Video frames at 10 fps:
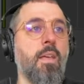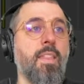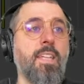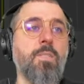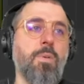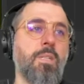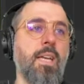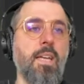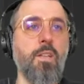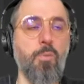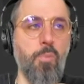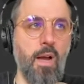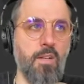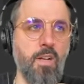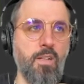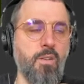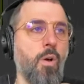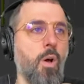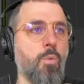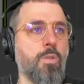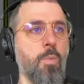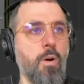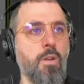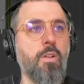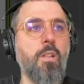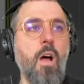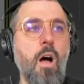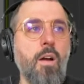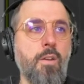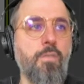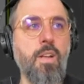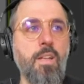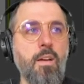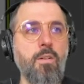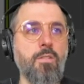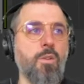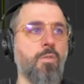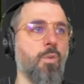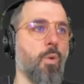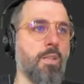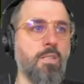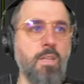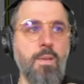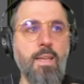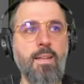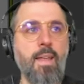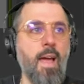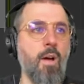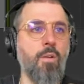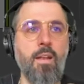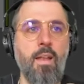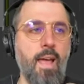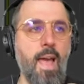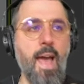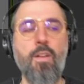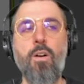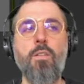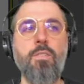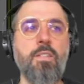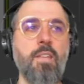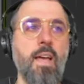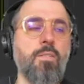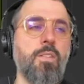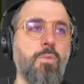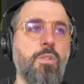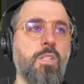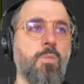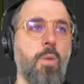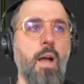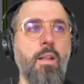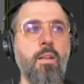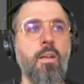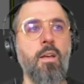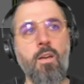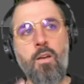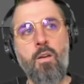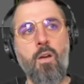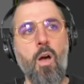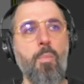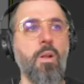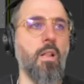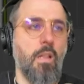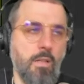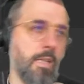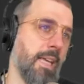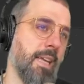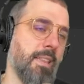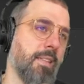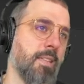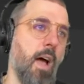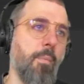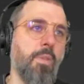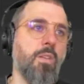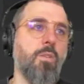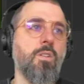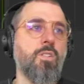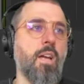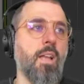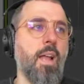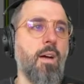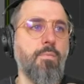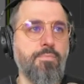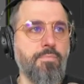This particular project was part of a longer video, so if you want to see me get down and add all of these sounds that we just spotted, I'll put a little link at the top that you can check it out.